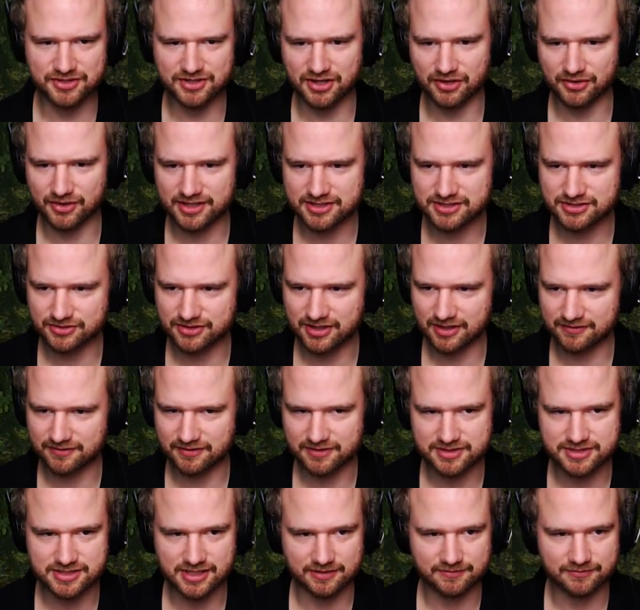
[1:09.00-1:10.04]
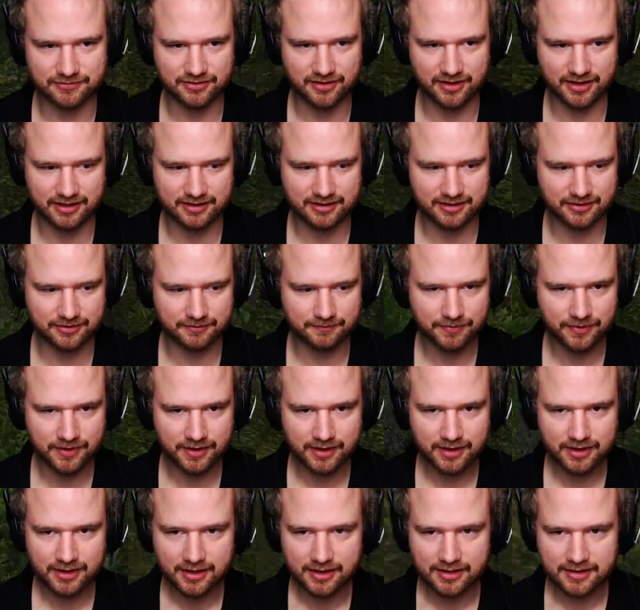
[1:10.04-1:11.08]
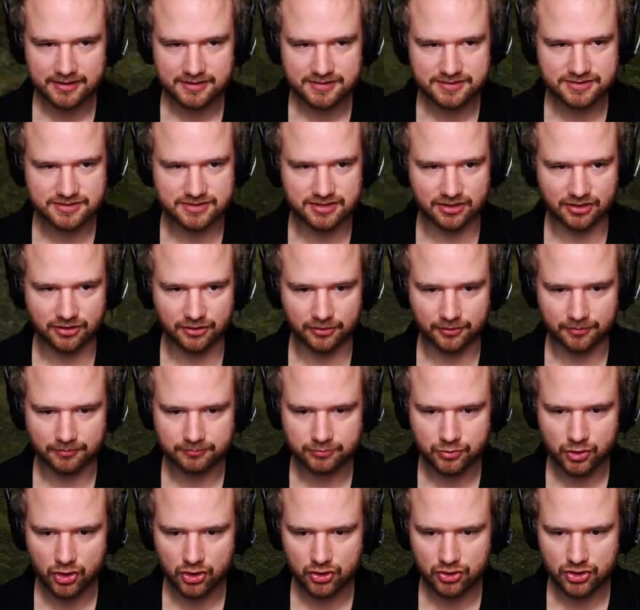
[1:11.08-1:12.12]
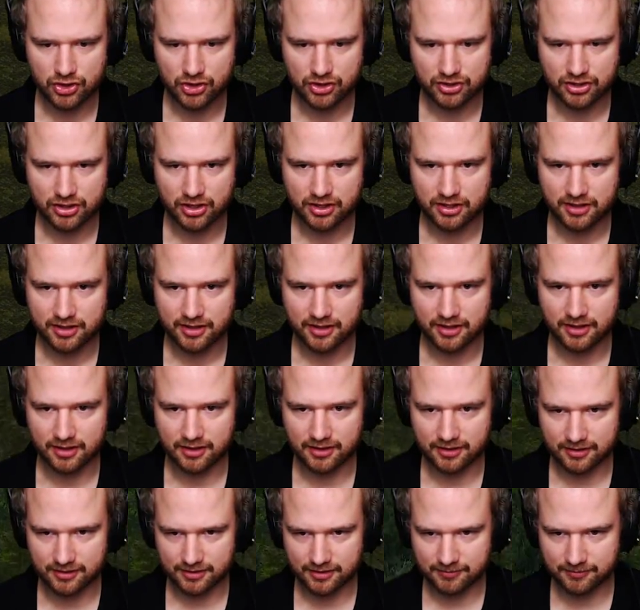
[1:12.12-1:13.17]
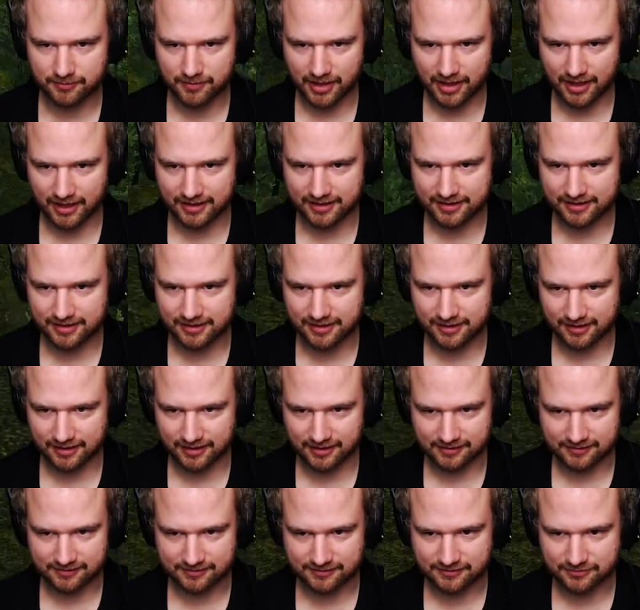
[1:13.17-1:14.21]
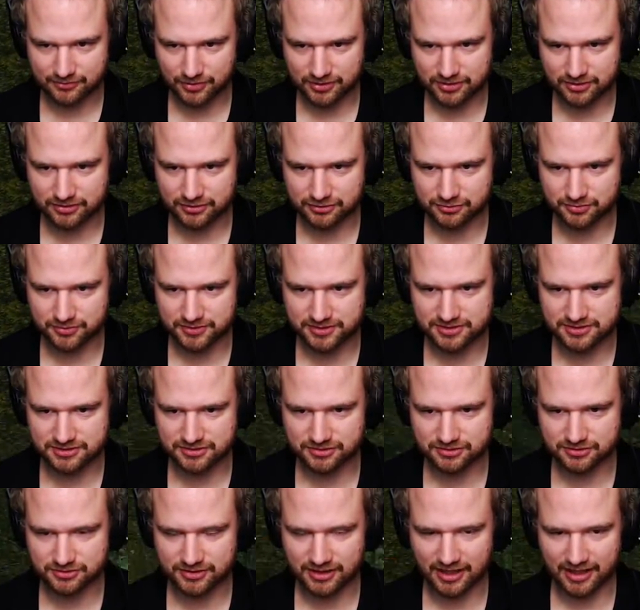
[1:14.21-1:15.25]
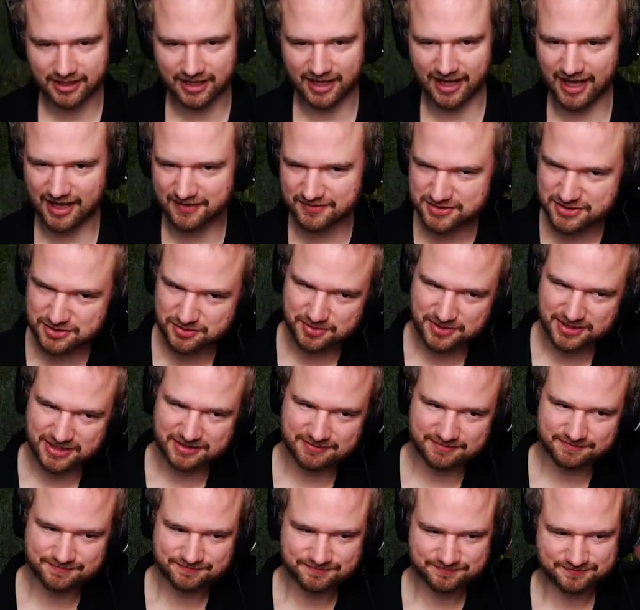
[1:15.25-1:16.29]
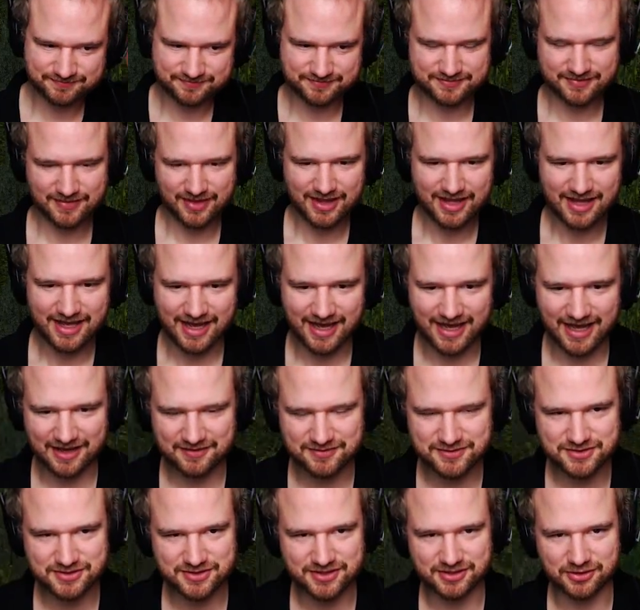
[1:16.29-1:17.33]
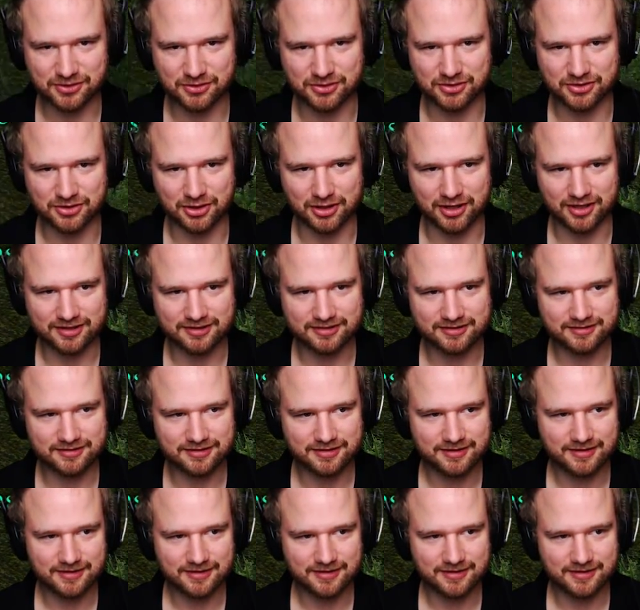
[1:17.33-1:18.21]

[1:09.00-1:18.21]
No, I don't have the time for that now. So, I guess, what could we do? Like, I have to, oh god.